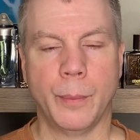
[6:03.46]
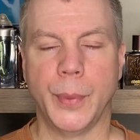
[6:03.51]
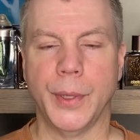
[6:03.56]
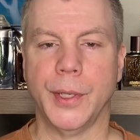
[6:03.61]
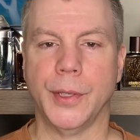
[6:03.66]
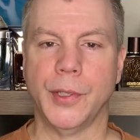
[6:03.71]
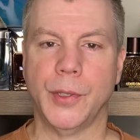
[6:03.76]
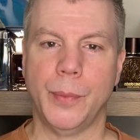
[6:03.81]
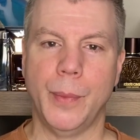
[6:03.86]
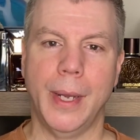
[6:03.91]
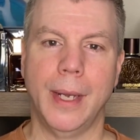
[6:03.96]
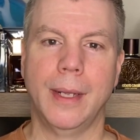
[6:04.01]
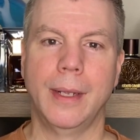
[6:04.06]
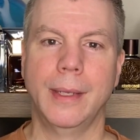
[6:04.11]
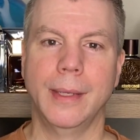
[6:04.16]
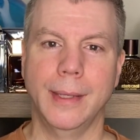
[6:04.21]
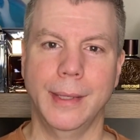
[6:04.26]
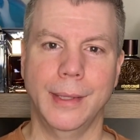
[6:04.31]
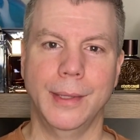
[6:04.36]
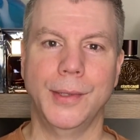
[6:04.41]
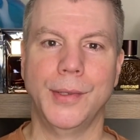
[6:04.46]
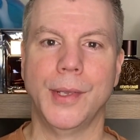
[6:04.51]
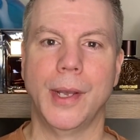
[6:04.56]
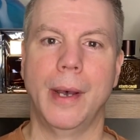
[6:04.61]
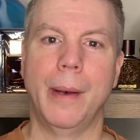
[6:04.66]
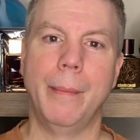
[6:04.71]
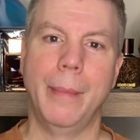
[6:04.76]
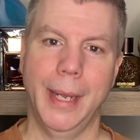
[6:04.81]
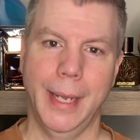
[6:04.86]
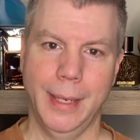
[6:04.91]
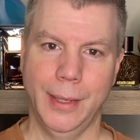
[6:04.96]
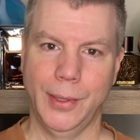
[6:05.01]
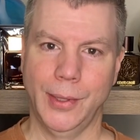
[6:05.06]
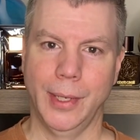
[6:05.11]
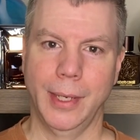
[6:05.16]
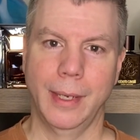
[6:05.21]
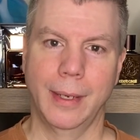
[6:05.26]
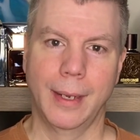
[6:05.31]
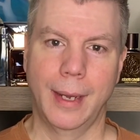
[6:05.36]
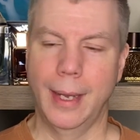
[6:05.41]
But the smell is
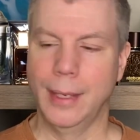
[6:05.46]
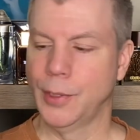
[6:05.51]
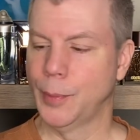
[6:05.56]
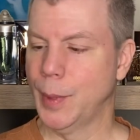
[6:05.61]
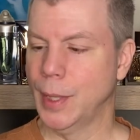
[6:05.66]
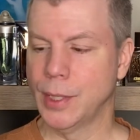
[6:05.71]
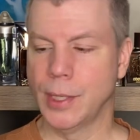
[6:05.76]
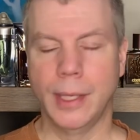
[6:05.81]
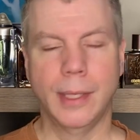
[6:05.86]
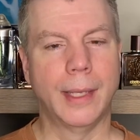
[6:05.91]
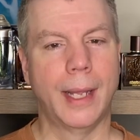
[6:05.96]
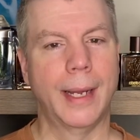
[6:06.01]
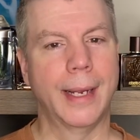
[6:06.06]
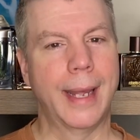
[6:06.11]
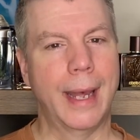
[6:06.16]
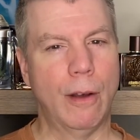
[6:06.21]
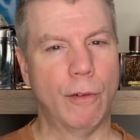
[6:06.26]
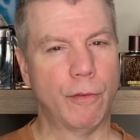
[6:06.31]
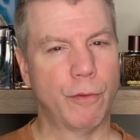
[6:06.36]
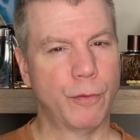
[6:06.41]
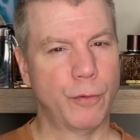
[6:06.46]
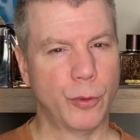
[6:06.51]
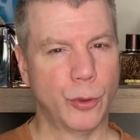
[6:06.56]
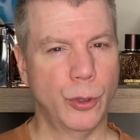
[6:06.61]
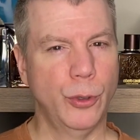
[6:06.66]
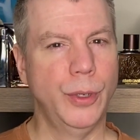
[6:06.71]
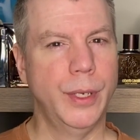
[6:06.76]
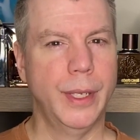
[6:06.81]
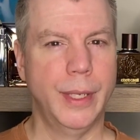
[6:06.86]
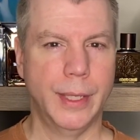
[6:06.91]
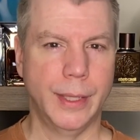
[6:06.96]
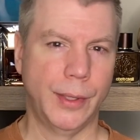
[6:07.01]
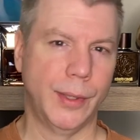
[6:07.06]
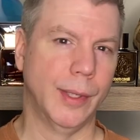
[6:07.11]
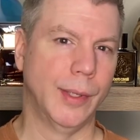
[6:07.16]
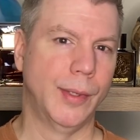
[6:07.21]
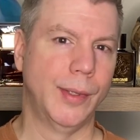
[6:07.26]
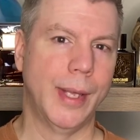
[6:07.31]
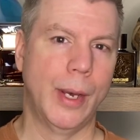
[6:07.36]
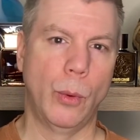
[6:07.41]
amazing. I especially like how fruity
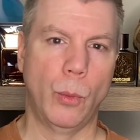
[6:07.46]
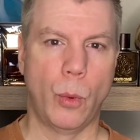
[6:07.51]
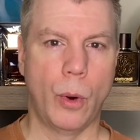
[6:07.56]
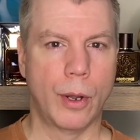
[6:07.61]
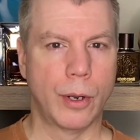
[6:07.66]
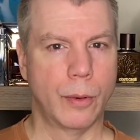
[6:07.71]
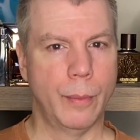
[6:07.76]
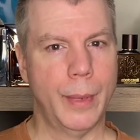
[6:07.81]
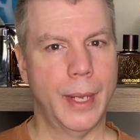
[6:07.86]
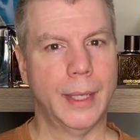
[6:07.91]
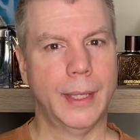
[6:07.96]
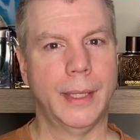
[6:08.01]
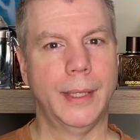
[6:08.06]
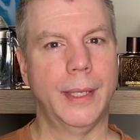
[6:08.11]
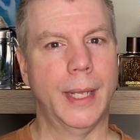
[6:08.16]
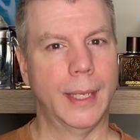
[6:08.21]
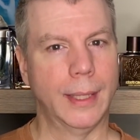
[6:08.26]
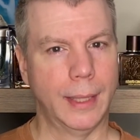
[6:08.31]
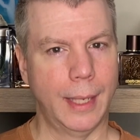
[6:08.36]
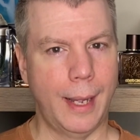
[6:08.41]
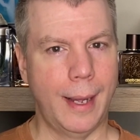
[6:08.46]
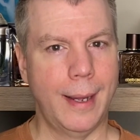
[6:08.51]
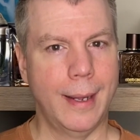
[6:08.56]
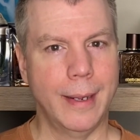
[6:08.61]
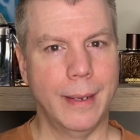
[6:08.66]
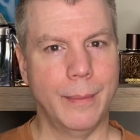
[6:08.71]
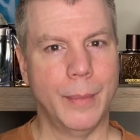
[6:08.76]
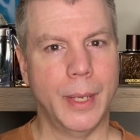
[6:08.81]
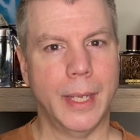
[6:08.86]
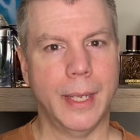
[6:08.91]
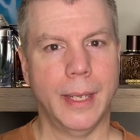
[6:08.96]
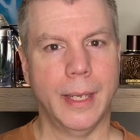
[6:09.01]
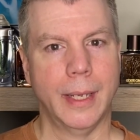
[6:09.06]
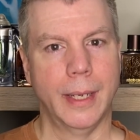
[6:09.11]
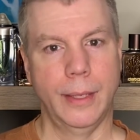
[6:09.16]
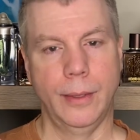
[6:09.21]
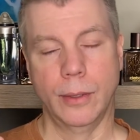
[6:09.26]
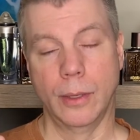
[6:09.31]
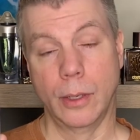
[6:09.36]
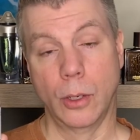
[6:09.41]
this is. That watermelon, that lime,
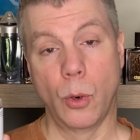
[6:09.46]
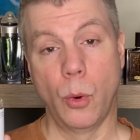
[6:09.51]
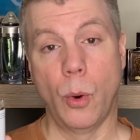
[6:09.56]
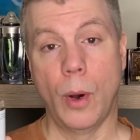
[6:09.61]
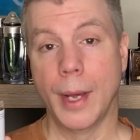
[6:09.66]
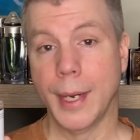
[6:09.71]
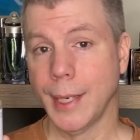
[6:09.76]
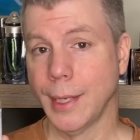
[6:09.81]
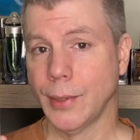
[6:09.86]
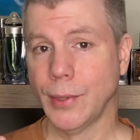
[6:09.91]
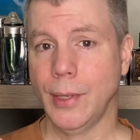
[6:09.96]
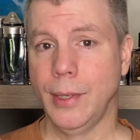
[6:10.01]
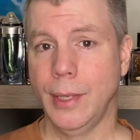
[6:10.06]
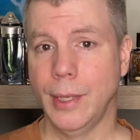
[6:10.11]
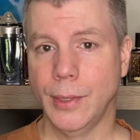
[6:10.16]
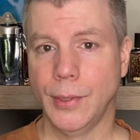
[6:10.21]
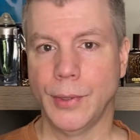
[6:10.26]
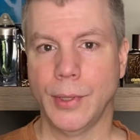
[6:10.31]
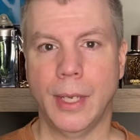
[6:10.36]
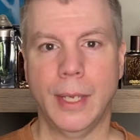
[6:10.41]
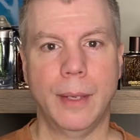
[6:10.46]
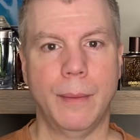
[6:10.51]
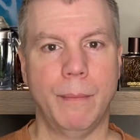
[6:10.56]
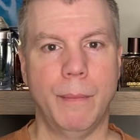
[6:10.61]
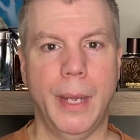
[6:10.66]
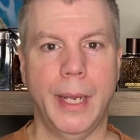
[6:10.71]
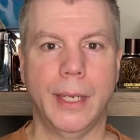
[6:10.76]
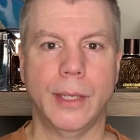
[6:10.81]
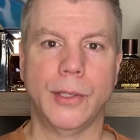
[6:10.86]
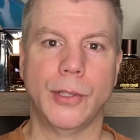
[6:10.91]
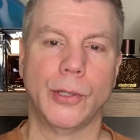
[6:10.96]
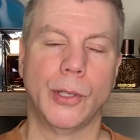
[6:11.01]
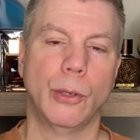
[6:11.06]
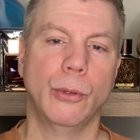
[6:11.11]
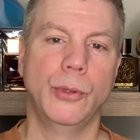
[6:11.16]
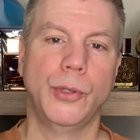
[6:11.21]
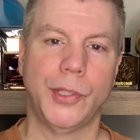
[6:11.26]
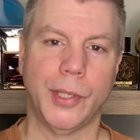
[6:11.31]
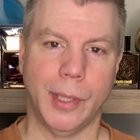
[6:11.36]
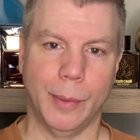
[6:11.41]
and the aquatics in this make it
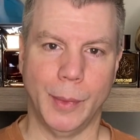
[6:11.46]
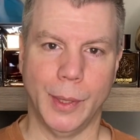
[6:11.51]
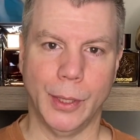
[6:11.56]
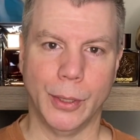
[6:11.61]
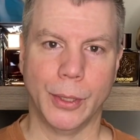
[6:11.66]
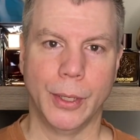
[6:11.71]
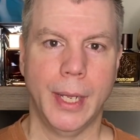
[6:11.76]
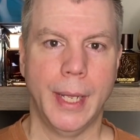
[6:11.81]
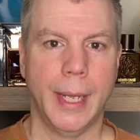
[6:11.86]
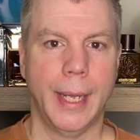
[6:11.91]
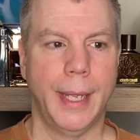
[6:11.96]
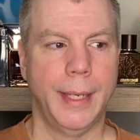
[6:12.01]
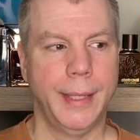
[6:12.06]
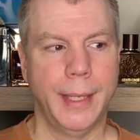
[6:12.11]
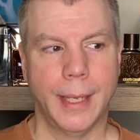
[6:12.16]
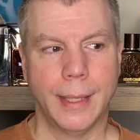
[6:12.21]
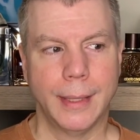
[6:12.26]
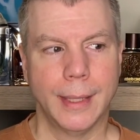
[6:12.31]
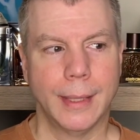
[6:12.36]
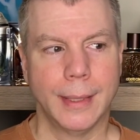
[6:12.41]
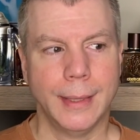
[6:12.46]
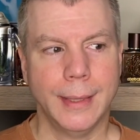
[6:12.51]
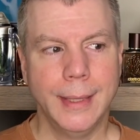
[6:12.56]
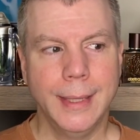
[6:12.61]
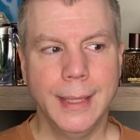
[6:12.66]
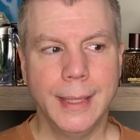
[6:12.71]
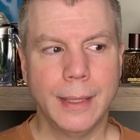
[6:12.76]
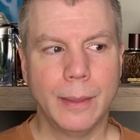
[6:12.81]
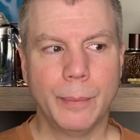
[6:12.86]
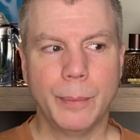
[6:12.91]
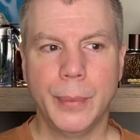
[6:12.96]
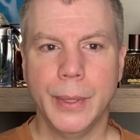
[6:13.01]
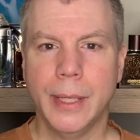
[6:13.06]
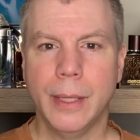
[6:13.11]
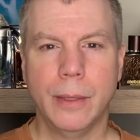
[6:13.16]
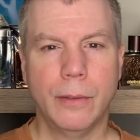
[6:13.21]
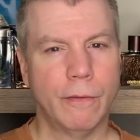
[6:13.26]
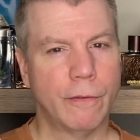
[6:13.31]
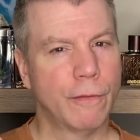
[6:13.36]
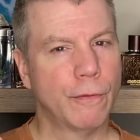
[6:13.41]
so similar and yet a little
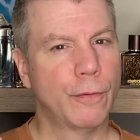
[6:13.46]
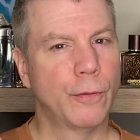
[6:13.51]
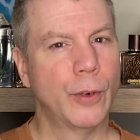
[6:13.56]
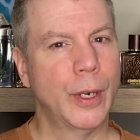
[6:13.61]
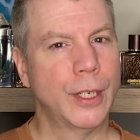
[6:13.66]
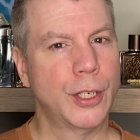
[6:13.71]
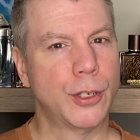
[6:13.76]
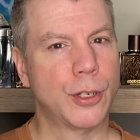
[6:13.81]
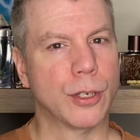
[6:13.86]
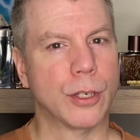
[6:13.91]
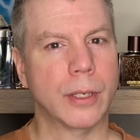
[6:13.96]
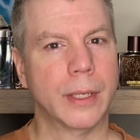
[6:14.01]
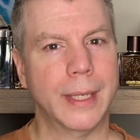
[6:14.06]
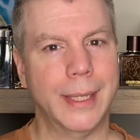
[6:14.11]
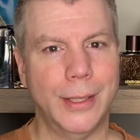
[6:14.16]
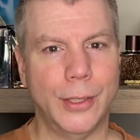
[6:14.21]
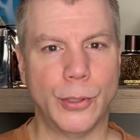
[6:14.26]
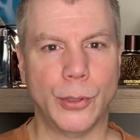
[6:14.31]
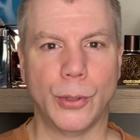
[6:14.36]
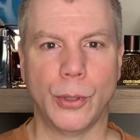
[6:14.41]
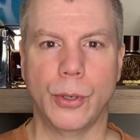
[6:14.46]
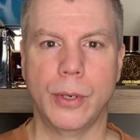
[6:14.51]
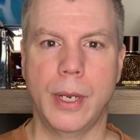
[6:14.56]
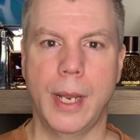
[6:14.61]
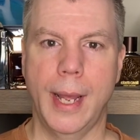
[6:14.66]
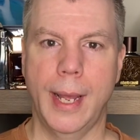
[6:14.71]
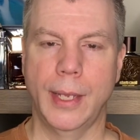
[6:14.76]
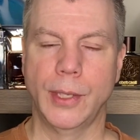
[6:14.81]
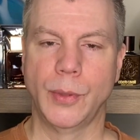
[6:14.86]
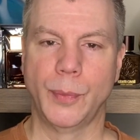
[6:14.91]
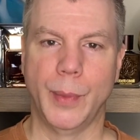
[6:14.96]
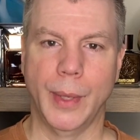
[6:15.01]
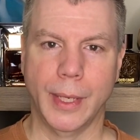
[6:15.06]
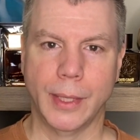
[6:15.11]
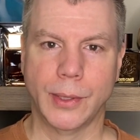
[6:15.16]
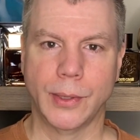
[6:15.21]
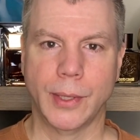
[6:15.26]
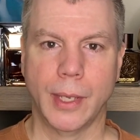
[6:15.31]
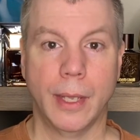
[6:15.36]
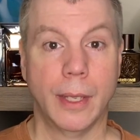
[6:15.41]
bit fresher in certain
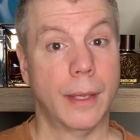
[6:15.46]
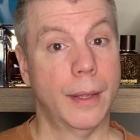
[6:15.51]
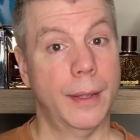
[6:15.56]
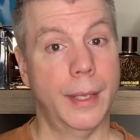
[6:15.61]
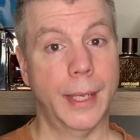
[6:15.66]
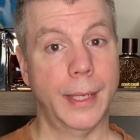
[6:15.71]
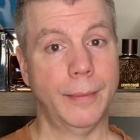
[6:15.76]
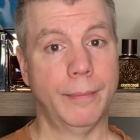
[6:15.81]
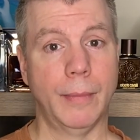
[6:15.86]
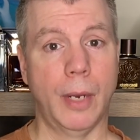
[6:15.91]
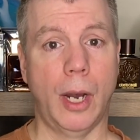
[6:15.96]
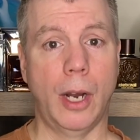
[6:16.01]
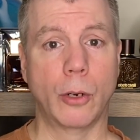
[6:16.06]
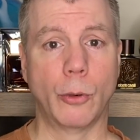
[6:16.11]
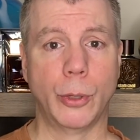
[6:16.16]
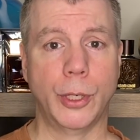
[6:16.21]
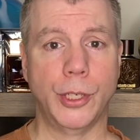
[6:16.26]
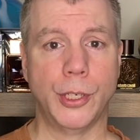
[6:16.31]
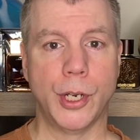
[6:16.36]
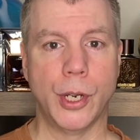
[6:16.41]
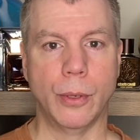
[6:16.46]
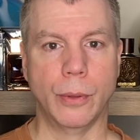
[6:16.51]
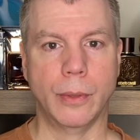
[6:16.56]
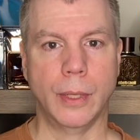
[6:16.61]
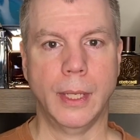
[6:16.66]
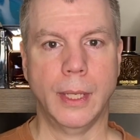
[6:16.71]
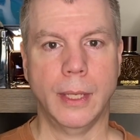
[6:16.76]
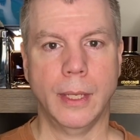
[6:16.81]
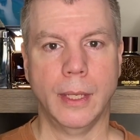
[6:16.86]
aspects than Acqua di Giò.